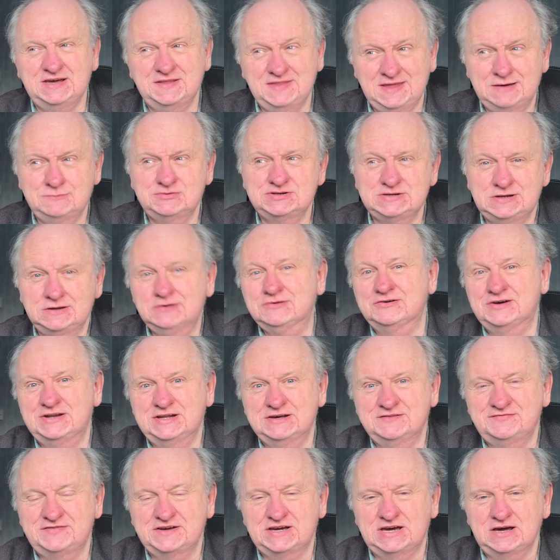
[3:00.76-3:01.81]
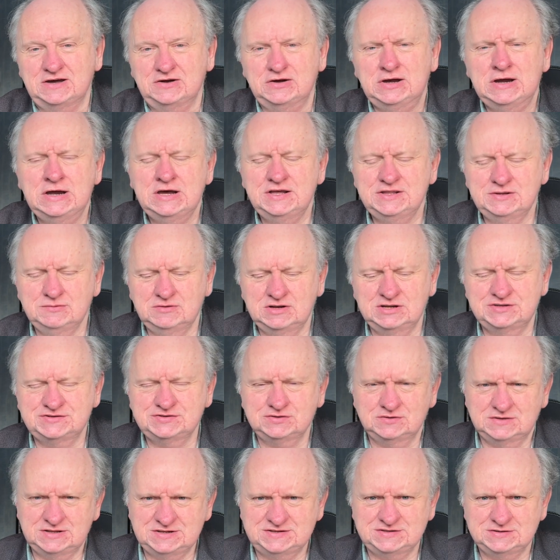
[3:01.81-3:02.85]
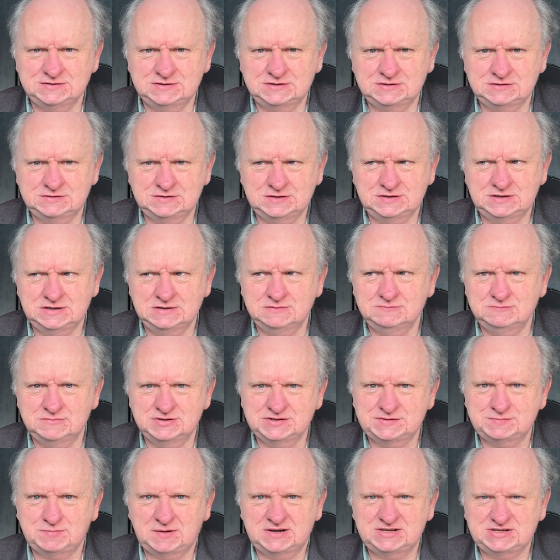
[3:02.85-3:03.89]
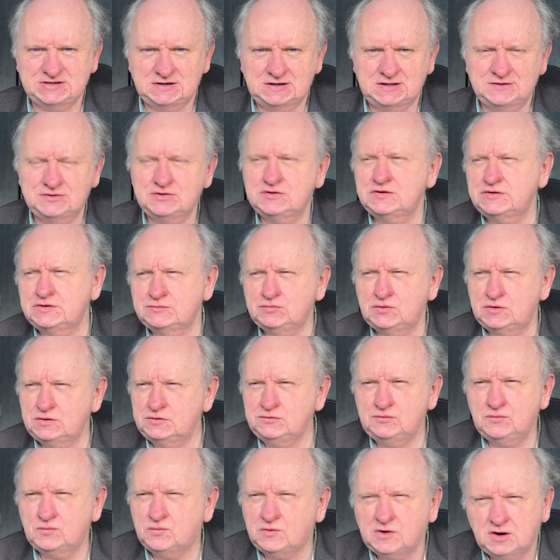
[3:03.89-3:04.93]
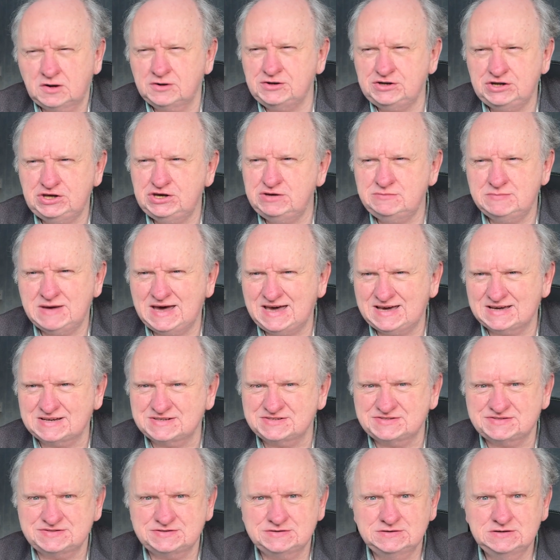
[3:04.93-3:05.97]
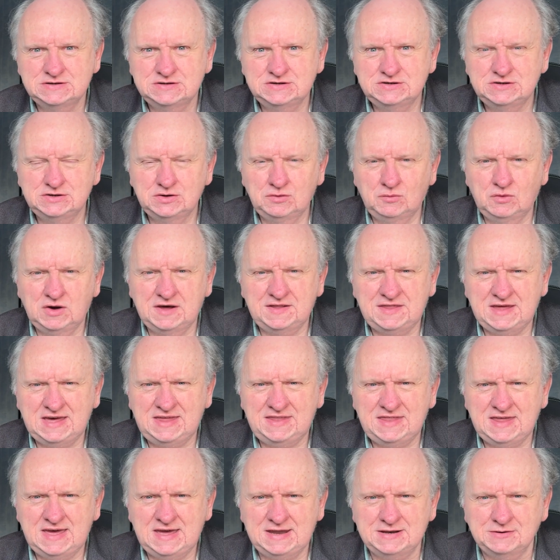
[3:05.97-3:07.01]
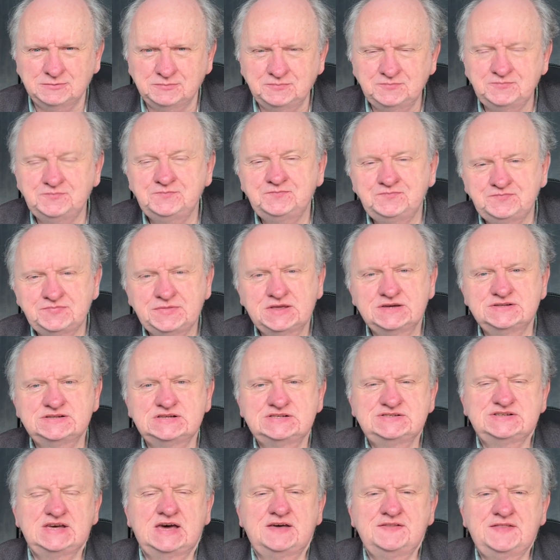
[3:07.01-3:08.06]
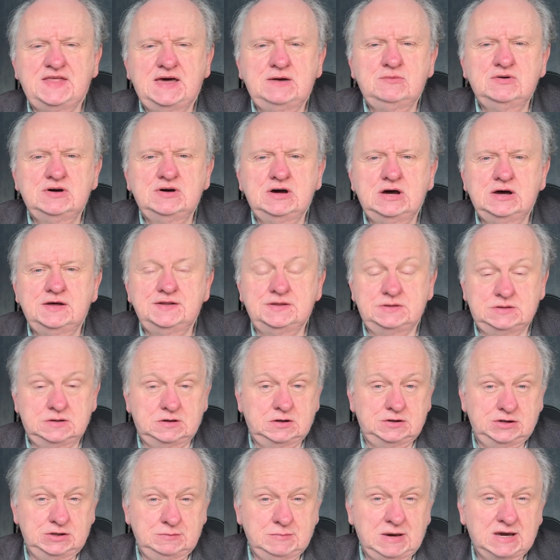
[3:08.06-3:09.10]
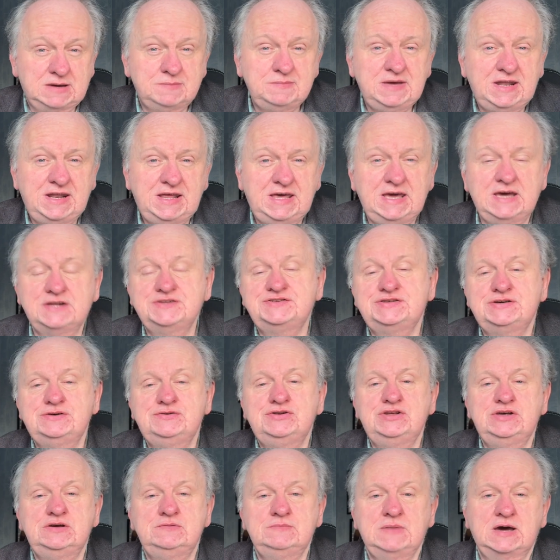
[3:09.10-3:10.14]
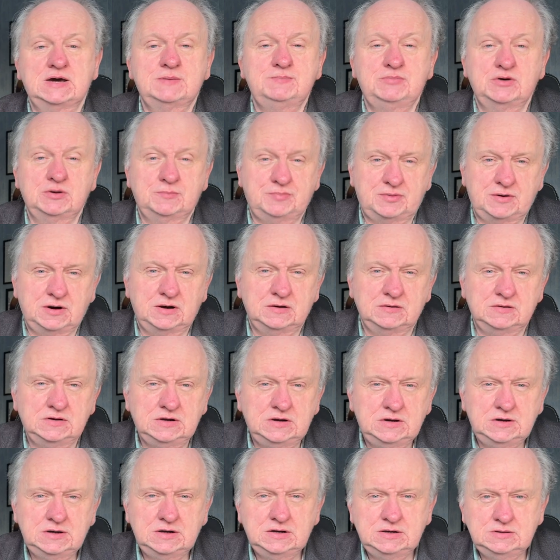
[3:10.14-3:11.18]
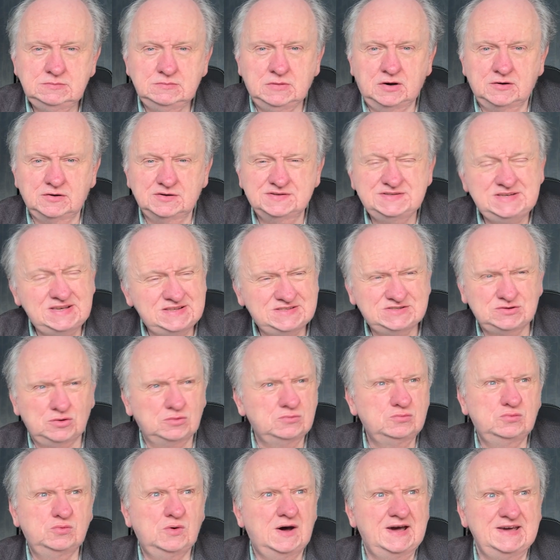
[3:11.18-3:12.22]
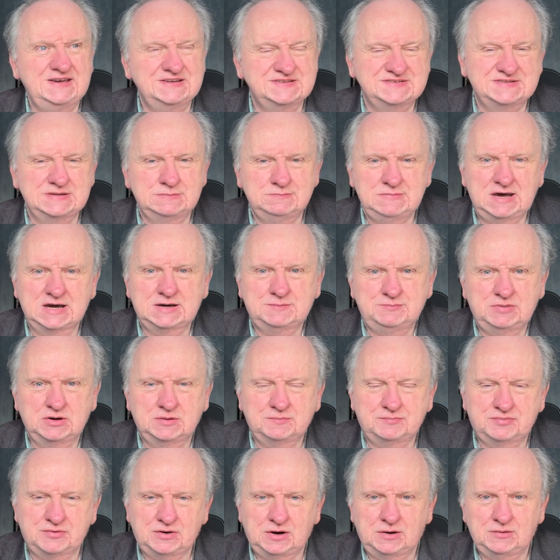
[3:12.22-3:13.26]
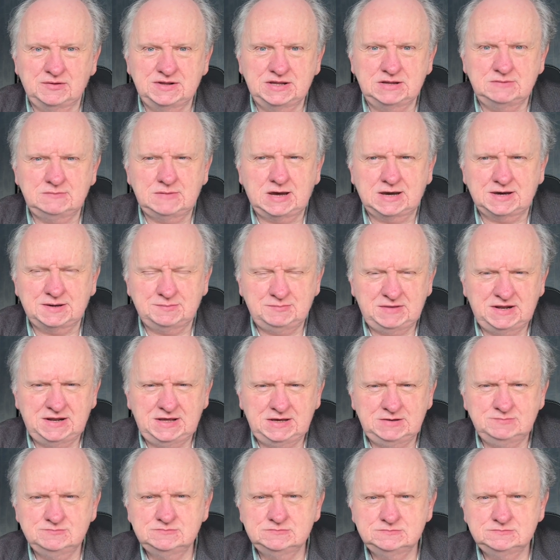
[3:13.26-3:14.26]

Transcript: and that was long enough ago that when I saw this on the numbers spreadsheet, I thought, what new Macs were they then? Turns out they were a new Mac Mini and two new MacBook Pro models. It's always the MacBook Pro and the Mac Mini,